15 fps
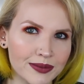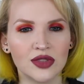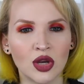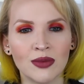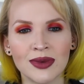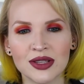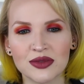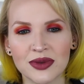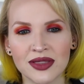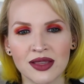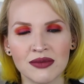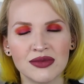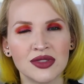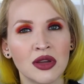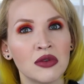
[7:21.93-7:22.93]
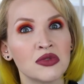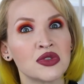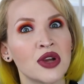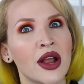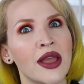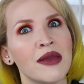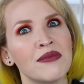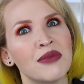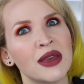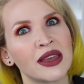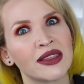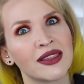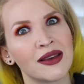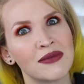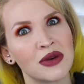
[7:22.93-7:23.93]
Don't mess with them. Don't try and
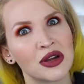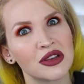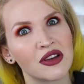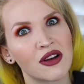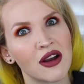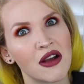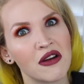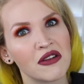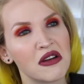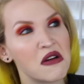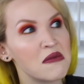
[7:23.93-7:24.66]
pick them on your own.